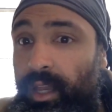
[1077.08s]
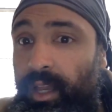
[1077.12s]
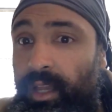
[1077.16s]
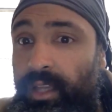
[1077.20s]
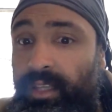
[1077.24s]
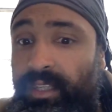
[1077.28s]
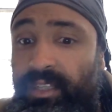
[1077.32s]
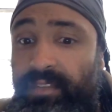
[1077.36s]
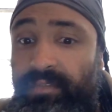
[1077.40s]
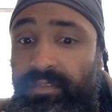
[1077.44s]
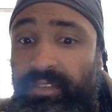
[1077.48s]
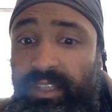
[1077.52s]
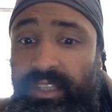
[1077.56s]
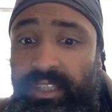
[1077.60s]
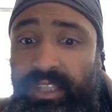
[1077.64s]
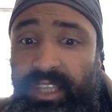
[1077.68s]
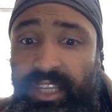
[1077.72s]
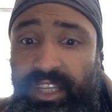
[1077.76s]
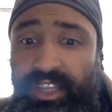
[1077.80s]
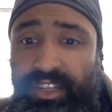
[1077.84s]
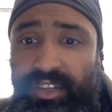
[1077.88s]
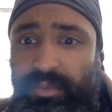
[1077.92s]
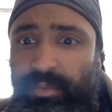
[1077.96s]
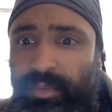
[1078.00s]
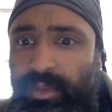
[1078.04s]

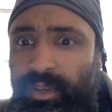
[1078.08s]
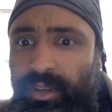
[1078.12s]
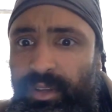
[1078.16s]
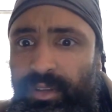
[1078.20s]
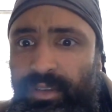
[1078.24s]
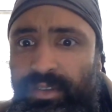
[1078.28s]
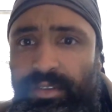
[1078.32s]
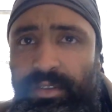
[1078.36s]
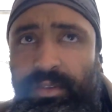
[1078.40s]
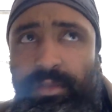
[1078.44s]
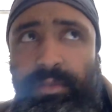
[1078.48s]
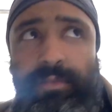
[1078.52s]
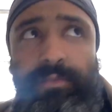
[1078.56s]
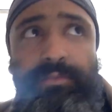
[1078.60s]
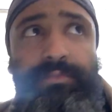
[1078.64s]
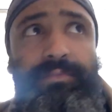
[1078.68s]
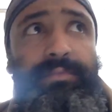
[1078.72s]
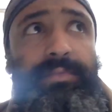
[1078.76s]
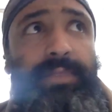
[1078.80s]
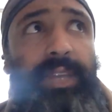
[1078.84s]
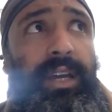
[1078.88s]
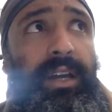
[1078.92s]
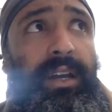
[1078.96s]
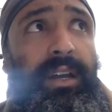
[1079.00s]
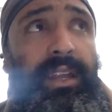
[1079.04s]
civilizational, but also
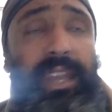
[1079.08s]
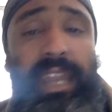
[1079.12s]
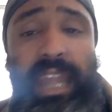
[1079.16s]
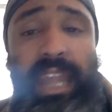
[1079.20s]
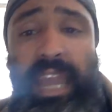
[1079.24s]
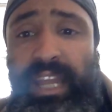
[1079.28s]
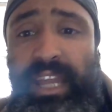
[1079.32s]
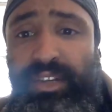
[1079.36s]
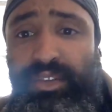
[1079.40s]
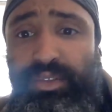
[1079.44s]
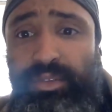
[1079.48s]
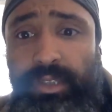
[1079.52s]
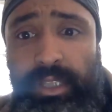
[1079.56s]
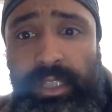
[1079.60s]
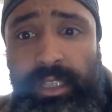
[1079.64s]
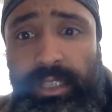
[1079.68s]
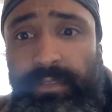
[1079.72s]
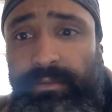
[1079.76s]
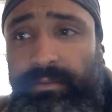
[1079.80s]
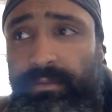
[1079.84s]
naturally,